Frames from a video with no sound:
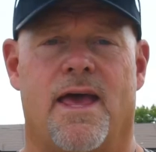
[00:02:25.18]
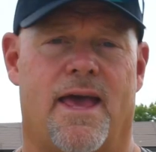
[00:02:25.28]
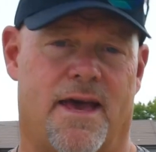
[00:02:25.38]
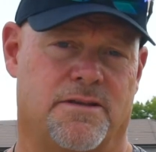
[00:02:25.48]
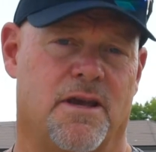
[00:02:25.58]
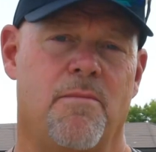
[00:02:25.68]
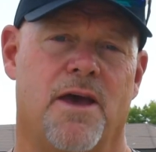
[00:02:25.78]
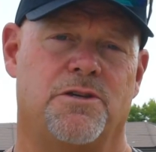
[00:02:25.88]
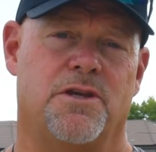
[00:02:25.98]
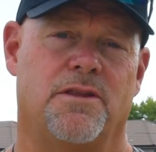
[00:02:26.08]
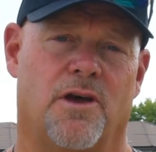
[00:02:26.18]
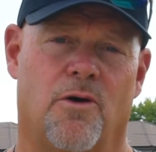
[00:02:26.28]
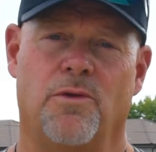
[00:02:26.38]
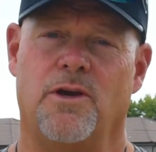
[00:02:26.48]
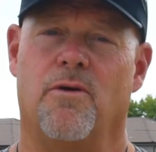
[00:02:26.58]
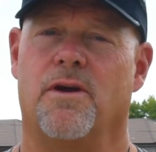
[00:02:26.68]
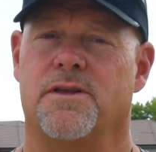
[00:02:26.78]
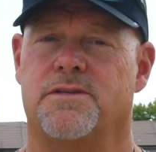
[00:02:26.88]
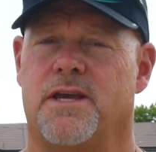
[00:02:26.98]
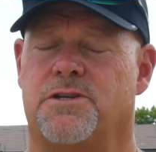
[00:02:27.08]
As I mentioned, the only
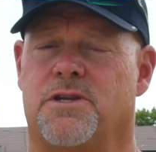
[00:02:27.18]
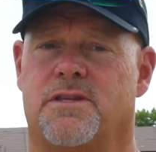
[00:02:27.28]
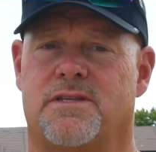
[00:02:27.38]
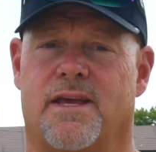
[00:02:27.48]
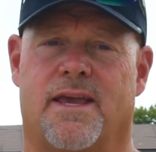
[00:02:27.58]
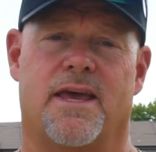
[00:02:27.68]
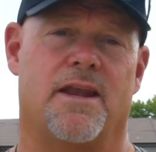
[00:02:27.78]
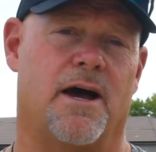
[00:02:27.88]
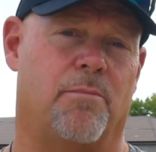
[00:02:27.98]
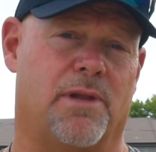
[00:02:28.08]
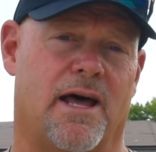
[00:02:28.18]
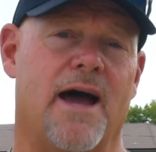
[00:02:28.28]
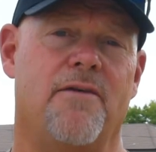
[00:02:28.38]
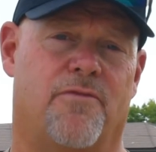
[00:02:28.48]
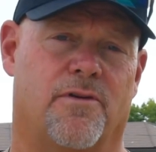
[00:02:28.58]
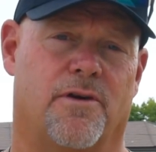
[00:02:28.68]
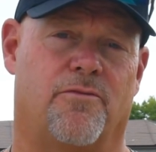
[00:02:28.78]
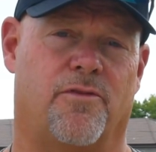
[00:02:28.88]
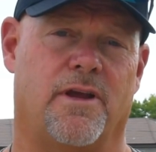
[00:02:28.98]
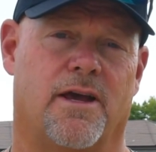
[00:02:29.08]
organizations that can apply for a
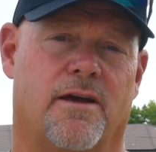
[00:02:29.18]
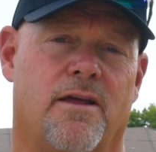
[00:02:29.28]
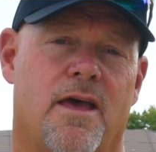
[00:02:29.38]
F R I A